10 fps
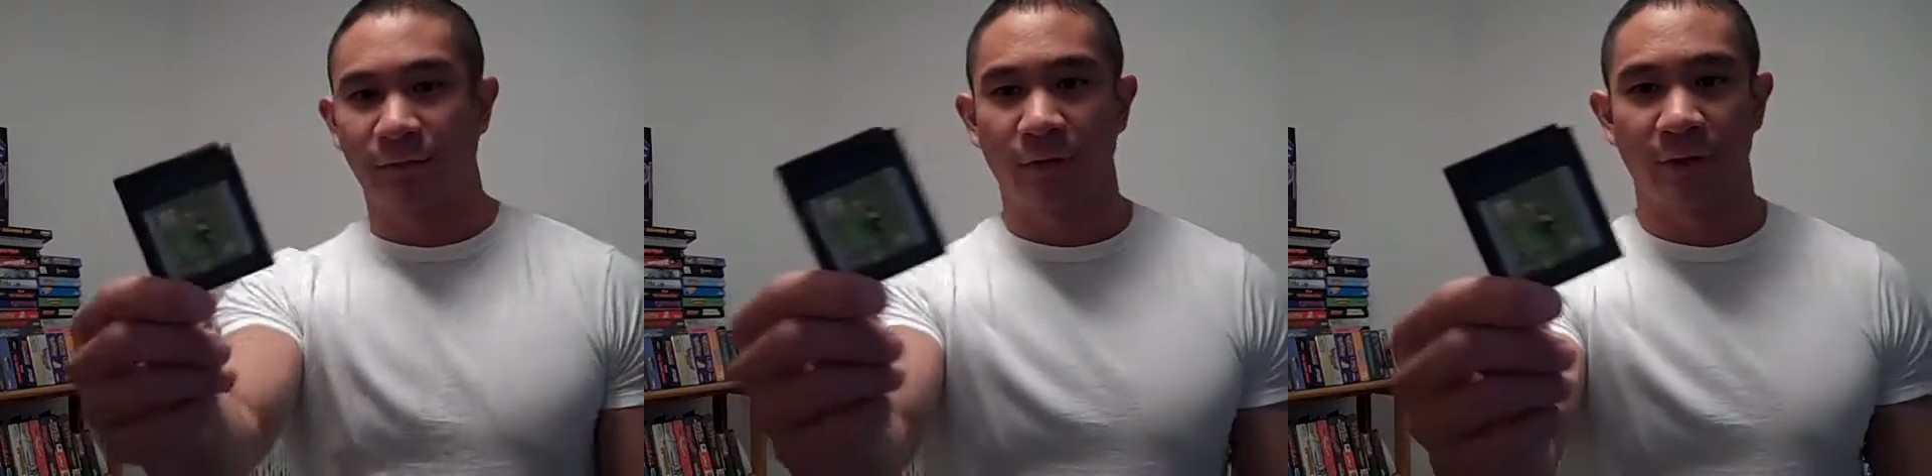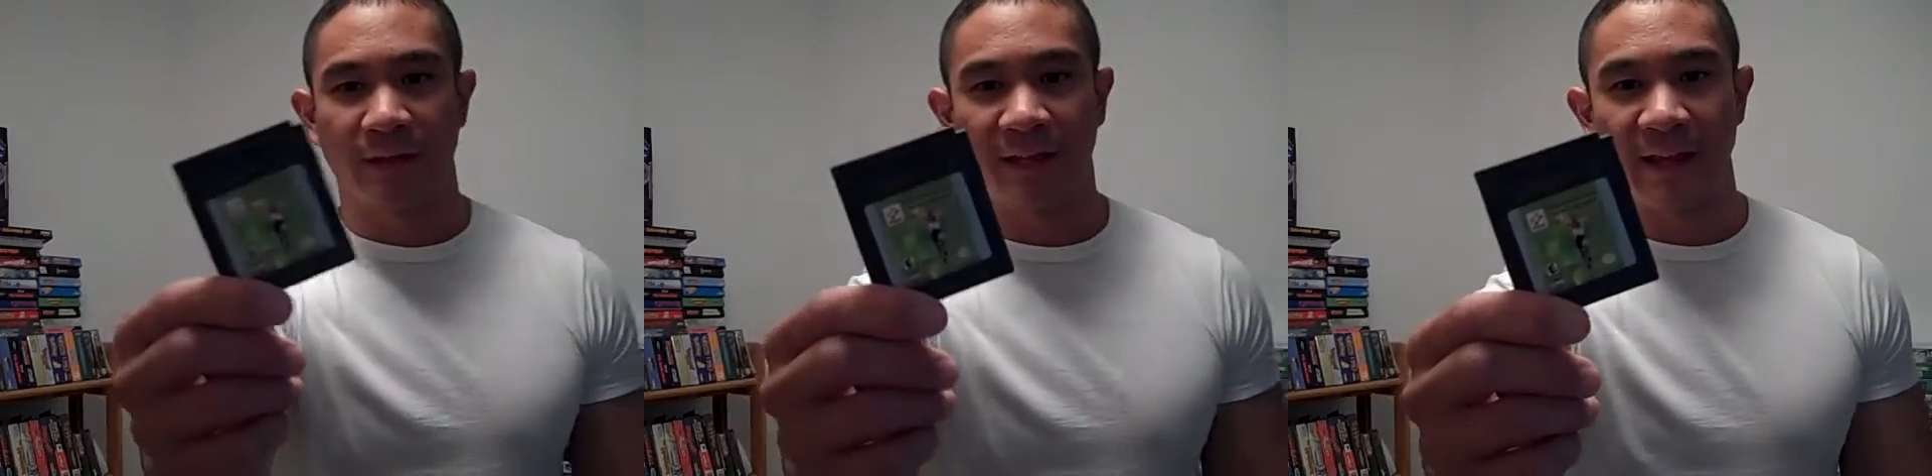for
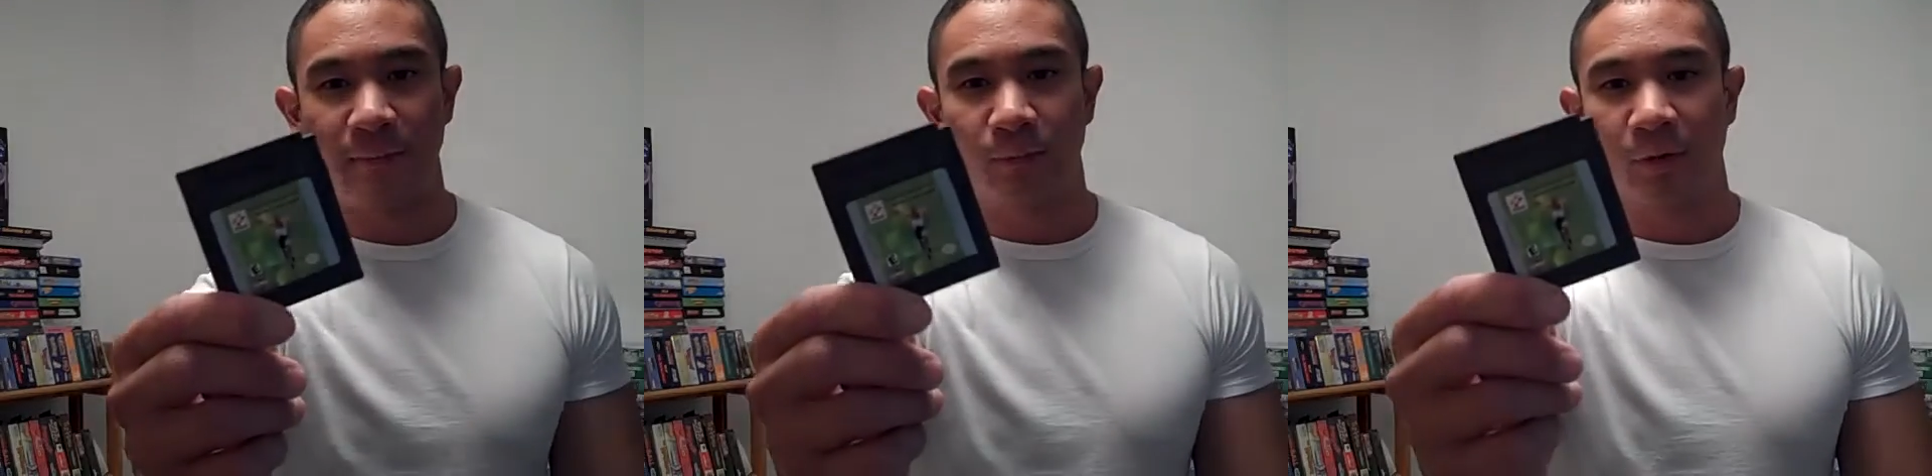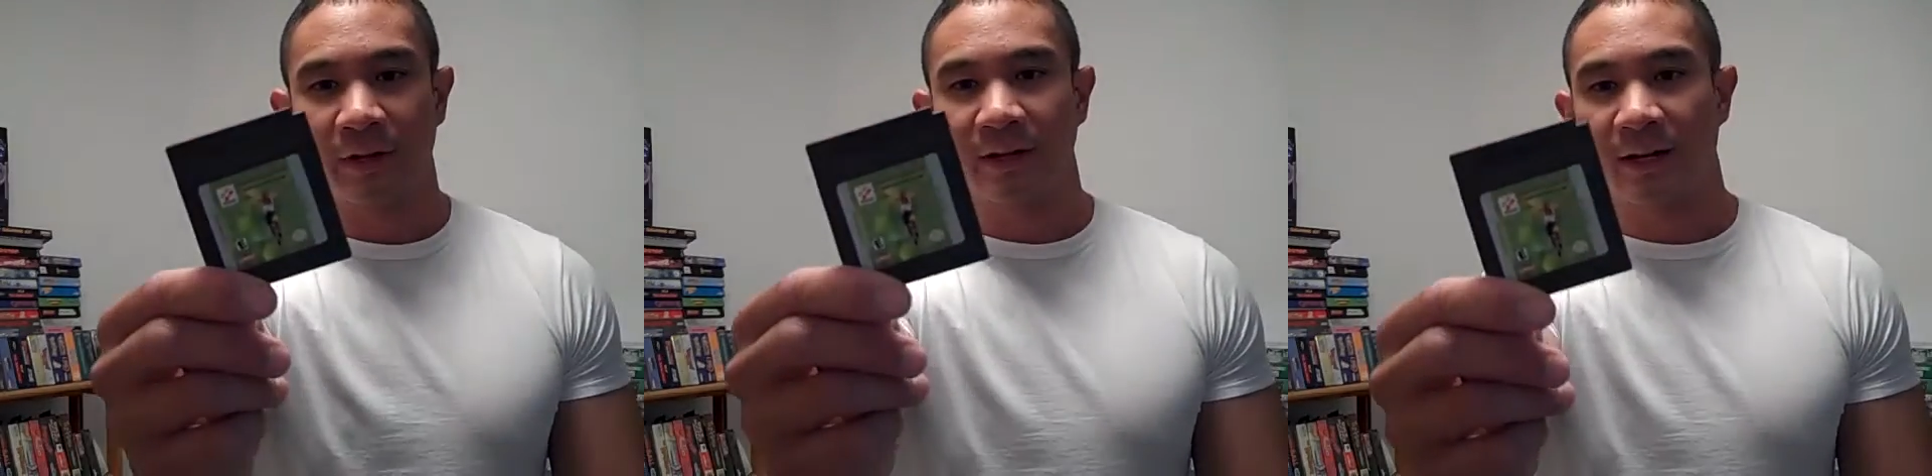the Game
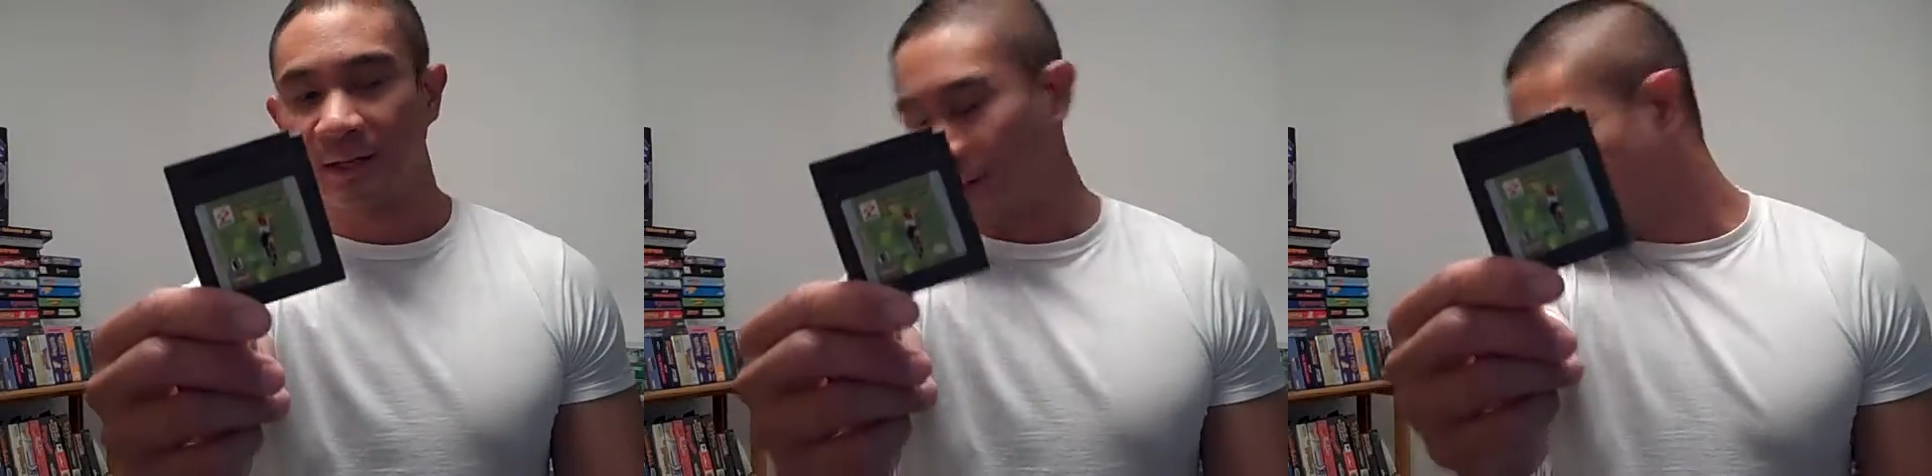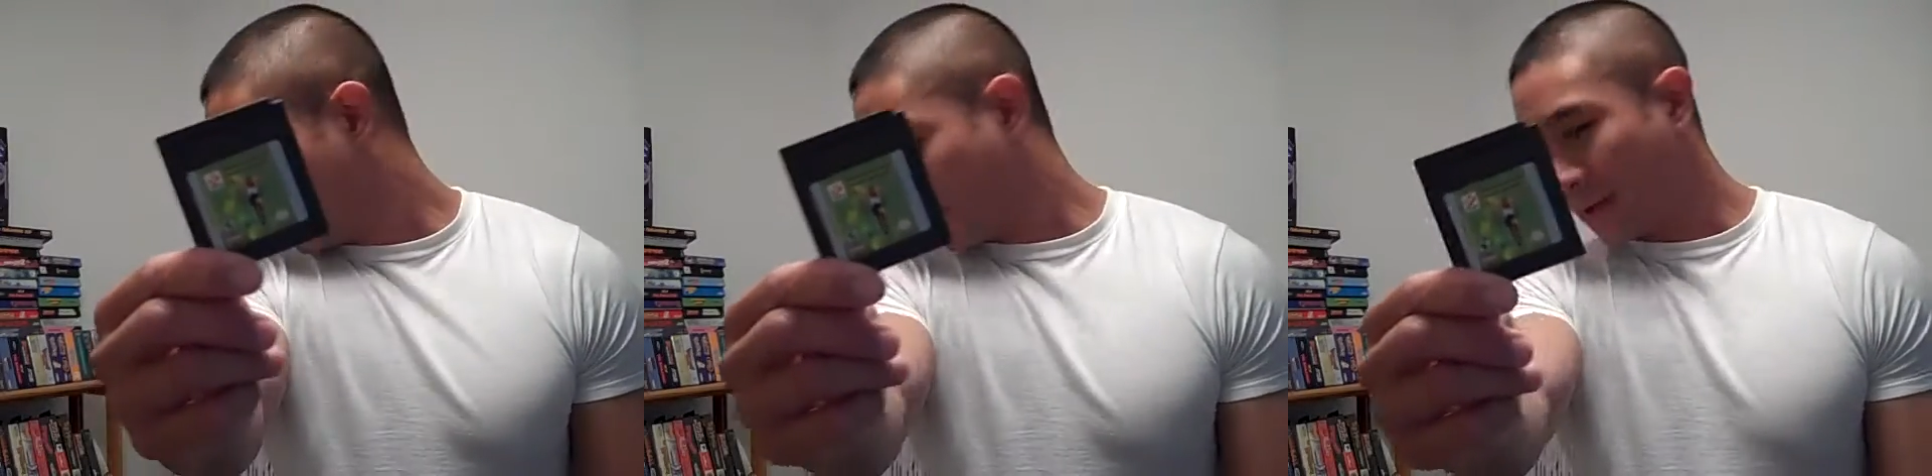Boy
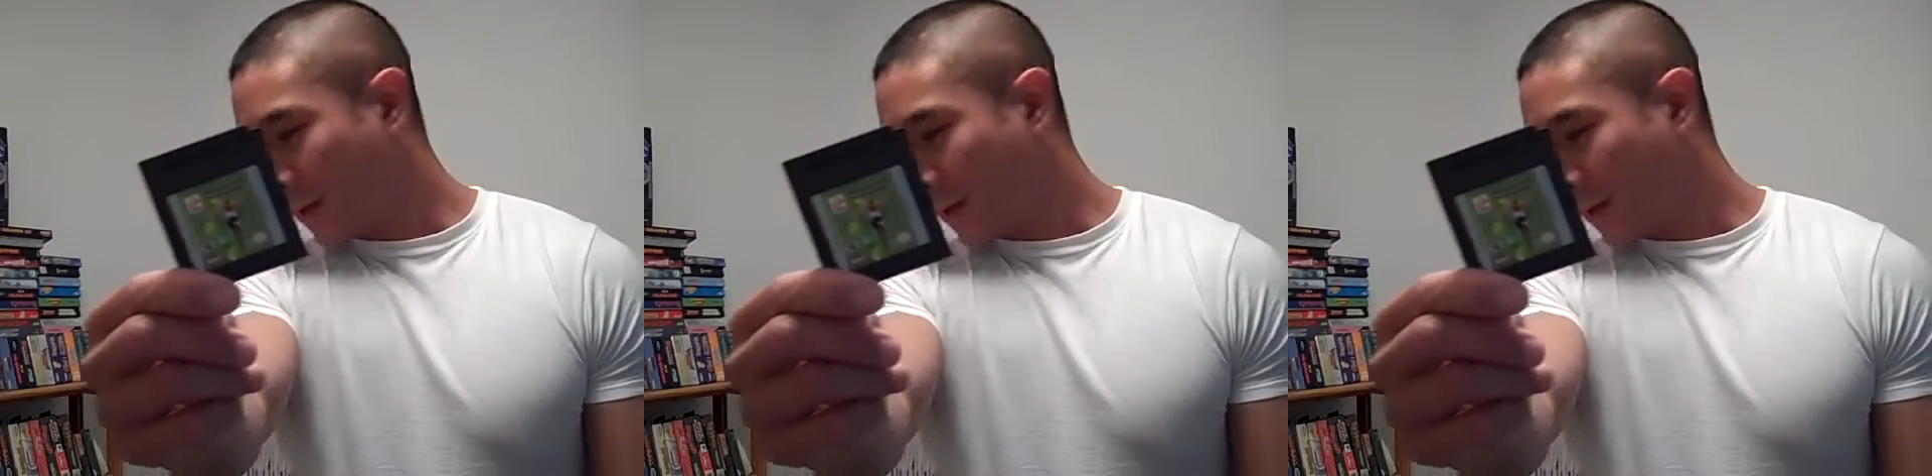Color.